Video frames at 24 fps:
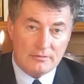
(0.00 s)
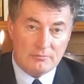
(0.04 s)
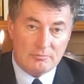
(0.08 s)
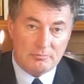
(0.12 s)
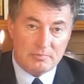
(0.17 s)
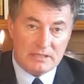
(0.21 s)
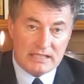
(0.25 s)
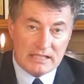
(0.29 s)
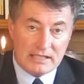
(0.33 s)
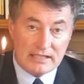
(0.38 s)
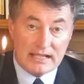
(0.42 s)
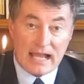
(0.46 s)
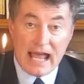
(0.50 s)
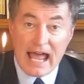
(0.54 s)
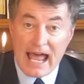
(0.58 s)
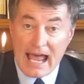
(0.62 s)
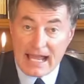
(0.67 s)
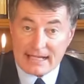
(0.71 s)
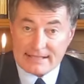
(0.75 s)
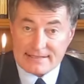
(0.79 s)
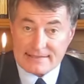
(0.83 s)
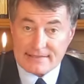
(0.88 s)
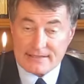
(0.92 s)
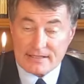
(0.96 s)
being
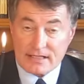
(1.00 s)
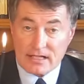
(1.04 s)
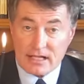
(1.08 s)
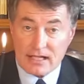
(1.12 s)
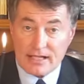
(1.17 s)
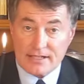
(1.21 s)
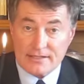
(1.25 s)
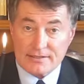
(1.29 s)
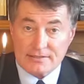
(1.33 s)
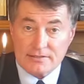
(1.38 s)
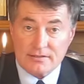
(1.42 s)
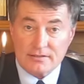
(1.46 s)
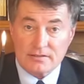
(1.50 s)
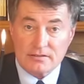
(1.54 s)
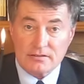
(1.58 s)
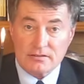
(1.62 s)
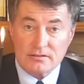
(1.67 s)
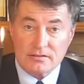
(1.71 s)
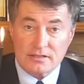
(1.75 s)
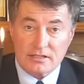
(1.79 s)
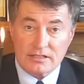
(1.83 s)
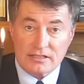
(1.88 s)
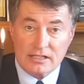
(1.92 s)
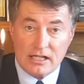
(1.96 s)
oxidized.
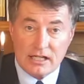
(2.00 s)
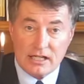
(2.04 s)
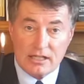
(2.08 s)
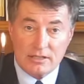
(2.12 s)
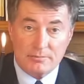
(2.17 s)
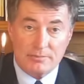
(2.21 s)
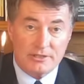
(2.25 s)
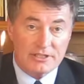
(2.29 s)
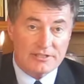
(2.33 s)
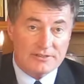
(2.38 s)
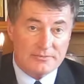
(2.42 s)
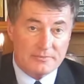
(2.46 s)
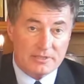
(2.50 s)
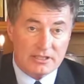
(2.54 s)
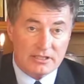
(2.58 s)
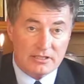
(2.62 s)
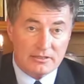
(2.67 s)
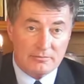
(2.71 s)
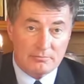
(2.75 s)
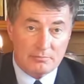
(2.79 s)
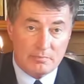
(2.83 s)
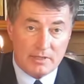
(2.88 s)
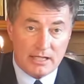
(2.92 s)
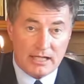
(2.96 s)
The carbon is being
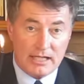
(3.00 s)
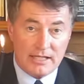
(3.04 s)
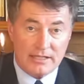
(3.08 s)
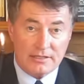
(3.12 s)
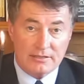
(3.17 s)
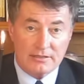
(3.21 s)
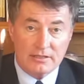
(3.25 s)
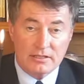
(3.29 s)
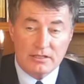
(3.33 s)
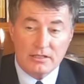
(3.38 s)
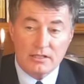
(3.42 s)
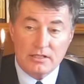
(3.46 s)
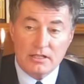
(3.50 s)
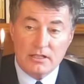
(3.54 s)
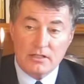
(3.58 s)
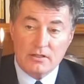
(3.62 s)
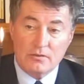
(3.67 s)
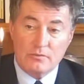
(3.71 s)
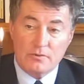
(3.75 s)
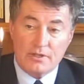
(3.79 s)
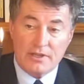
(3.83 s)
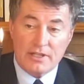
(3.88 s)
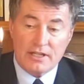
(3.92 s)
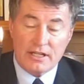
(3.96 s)
combined
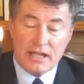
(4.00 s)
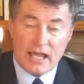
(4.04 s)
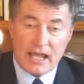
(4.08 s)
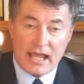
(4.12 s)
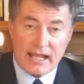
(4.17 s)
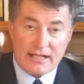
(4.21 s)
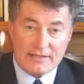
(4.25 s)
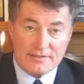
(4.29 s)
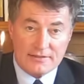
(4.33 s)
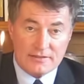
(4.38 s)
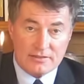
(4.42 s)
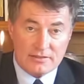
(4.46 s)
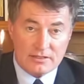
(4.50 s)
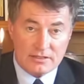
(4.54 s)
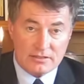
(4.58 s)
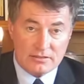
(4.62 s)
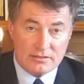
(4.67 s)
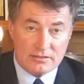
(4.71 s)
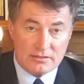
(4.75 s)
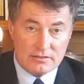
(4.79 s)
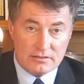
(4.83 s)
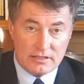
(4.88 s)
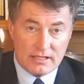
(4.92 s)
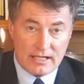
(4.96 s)
with an
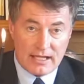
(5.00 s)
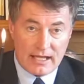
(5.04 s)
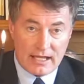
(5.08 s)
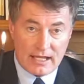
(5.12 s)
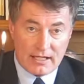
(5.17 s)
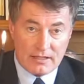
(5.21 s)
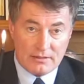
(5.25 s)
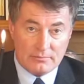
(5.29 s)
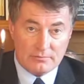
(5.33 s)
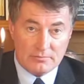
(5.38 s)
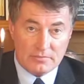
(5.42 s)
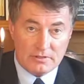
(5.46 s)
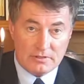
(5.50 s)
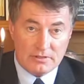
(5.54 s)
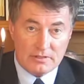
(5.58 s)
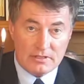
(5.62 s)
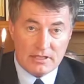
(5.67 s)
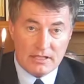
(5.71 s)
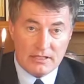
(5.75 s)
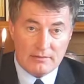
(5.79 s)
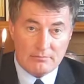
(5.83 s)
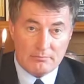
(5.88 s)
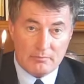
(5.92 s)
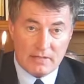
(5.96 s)
oxygen atom
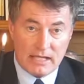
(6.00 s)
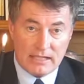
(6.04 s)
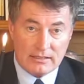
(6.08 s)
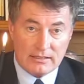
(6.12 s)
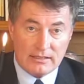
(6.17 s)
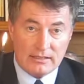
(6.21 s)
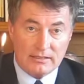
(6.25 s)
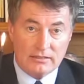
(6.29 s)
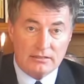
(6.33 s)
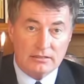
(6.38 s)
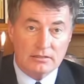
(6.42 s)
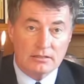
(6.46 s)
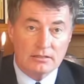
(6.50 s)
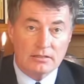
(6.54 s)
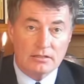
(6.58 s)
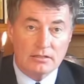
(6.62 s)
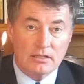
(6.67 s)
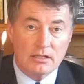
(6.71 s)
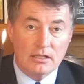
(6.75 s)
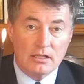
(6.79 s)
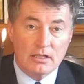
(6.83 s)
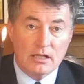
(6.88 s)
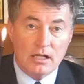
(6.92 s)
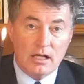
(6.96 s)
and making
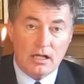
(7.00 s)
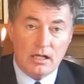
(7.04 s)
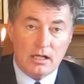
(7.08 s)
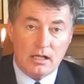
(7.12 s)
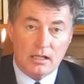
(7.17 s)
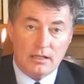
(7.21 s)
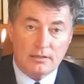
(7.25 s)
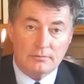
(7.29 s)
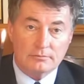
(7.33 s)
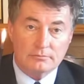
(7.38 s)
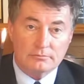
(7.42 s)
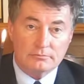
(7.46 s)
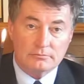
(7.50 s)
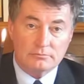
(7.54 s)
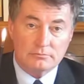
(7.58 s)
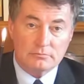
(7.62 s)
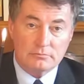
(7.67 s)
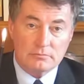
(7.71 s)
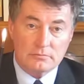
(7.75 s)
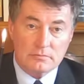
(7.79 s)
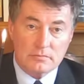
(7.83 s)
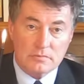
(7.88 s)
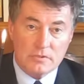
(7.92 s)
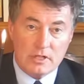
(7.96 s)
um,
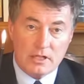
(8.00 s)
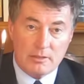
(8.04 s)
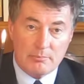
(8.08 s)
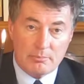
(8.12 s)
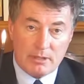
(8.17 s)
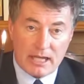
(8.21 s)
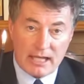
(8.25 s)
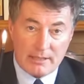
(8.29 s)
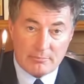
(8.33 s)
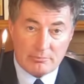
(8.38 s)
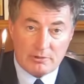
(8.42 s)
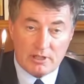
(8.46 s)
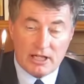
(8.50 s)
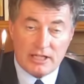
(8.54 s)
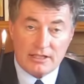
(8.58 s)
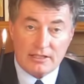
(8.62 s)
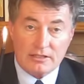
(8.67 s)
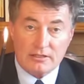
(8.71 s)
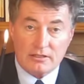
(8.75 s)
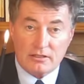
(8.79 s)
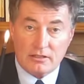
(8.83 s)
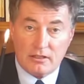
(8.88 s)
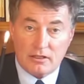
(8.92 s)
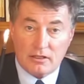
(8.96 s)
a
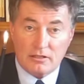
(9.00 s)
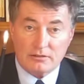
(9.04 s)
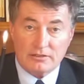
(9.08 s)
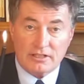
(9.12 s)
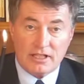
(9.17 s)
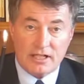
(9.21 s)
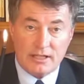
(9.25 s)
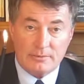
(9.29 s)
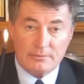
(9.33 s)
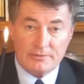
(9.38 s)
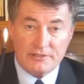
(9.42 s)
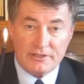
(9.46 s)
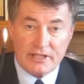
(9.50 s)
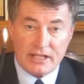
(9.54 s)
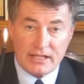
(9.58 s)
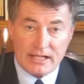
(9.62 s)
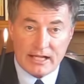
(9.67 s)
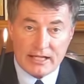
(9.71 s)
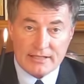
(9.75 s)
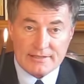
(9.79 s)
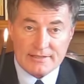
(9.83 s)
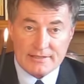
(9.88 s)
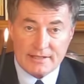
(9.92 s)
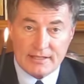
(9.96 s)
byproduct called carbon
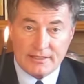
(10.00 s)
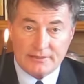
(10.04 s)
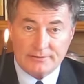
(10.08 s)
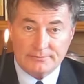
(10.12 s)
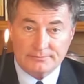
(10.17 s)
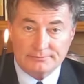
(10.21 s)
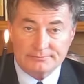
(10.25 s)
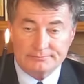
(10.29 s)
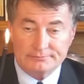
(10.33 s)
dioxide.